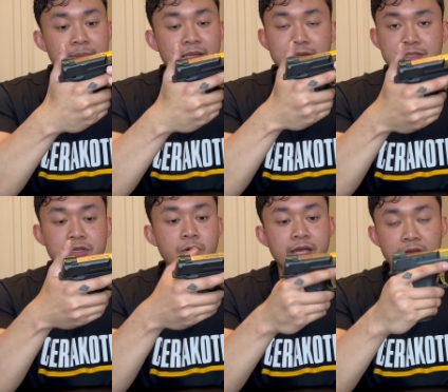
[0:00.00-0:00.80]
Let's
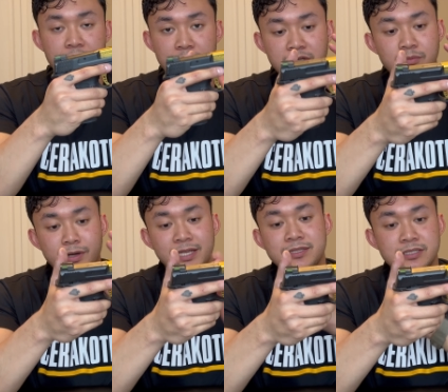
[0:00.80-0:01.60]
go ahead. I'm gonna
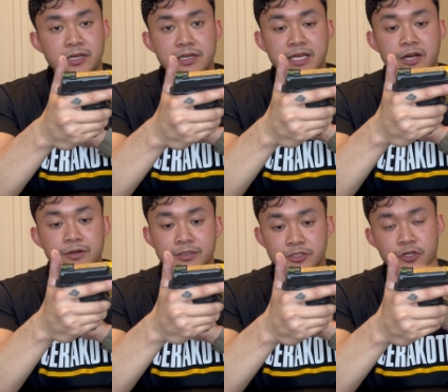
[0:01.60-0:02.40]
break this gun down
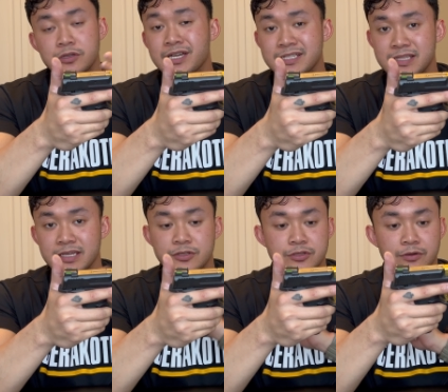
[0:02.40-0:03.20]
and then show you guys the
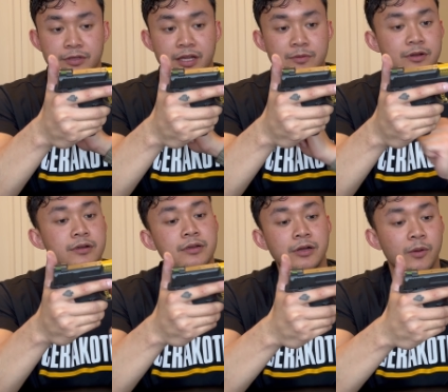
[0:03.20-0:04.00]
internal hammer.
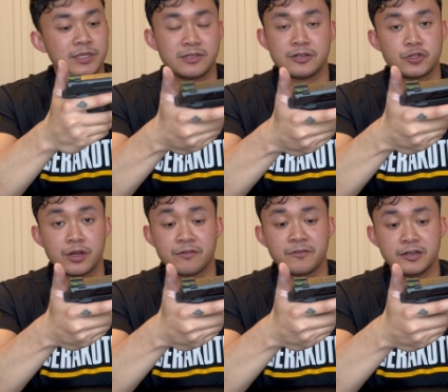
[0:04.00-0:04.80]
It's not a
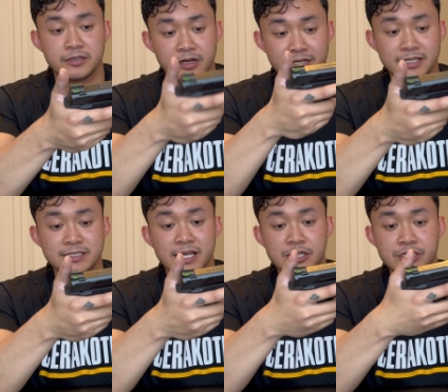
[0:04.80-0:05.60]
striker fired gun. It is
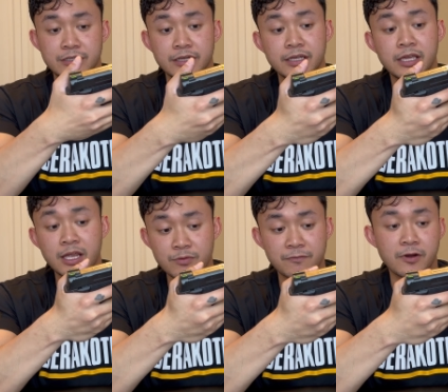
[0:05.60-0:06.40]
actually a
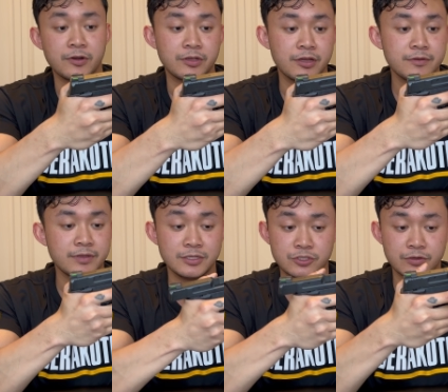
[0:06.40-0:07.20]
hammer fired gun,
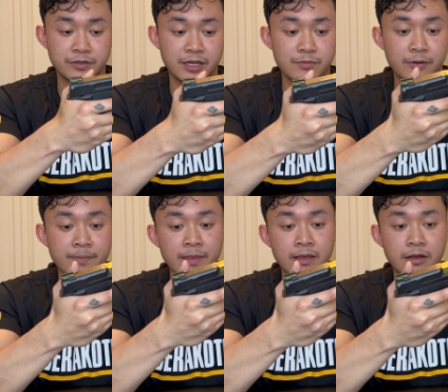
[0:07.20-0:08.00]
internal hammer,
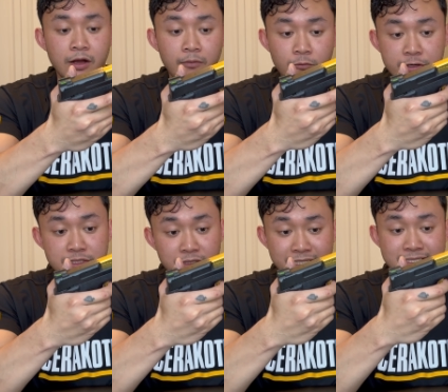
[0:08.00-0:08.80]
which
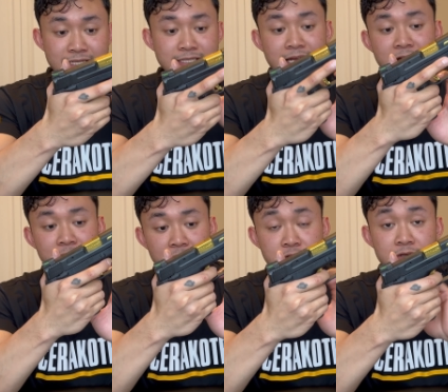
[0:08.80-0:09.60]
leads it to have
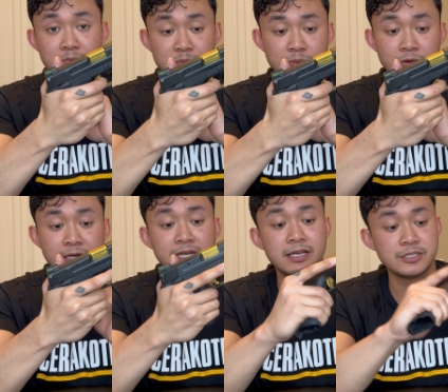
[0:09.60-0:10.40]
actually a
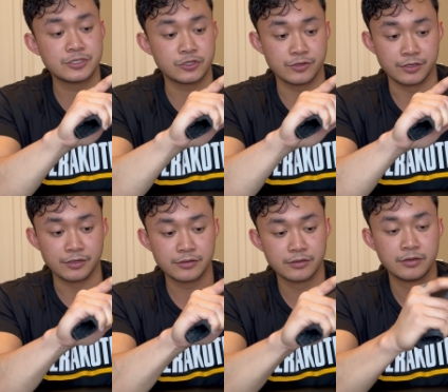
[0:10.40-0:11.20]
pretty nice trigger.
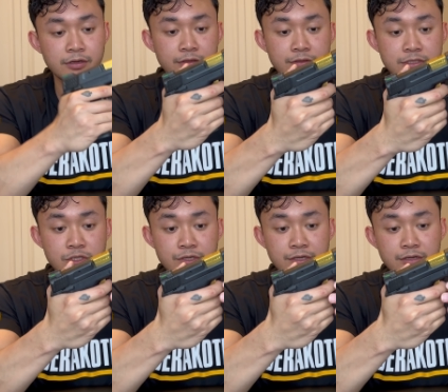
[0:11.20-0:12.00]
This
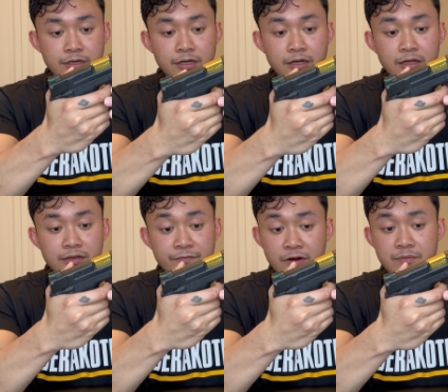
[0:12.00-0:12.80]
trigger,
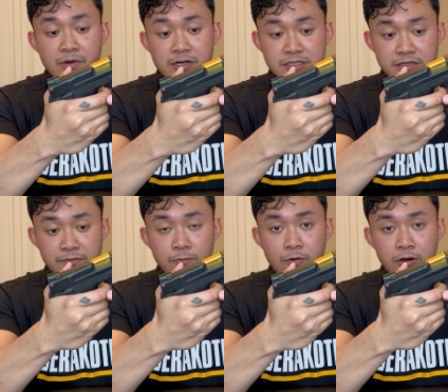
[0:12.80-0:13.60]
very
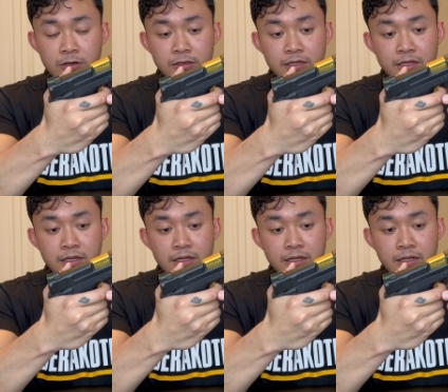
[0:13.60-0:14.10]
positive wall.